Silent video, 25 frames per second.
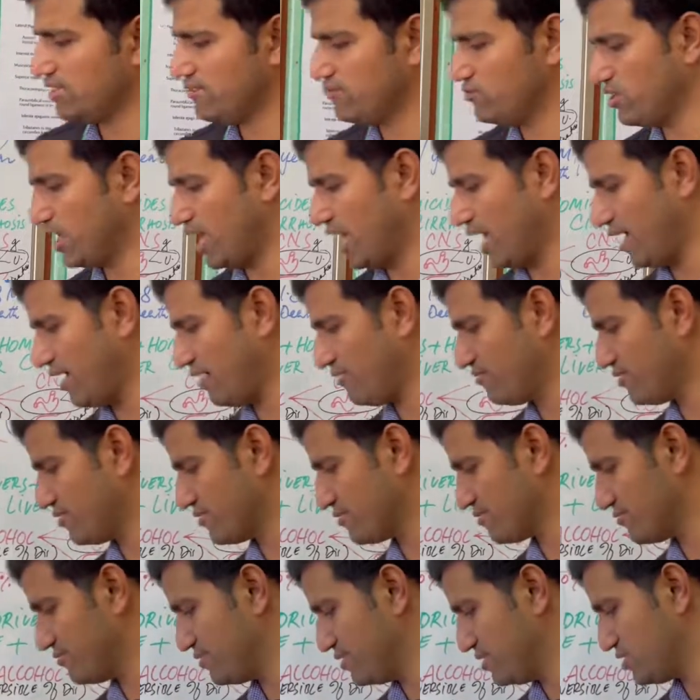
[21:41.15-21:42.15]
we have
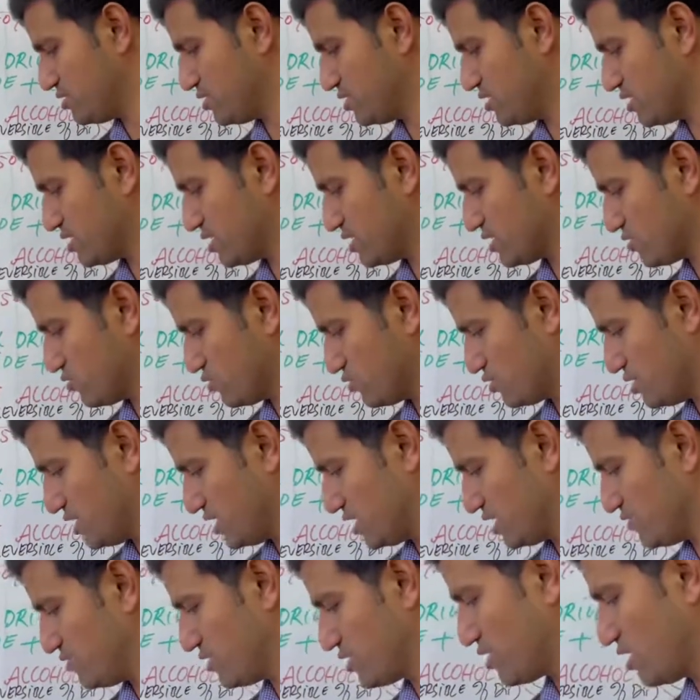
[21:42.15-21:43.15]
features associated with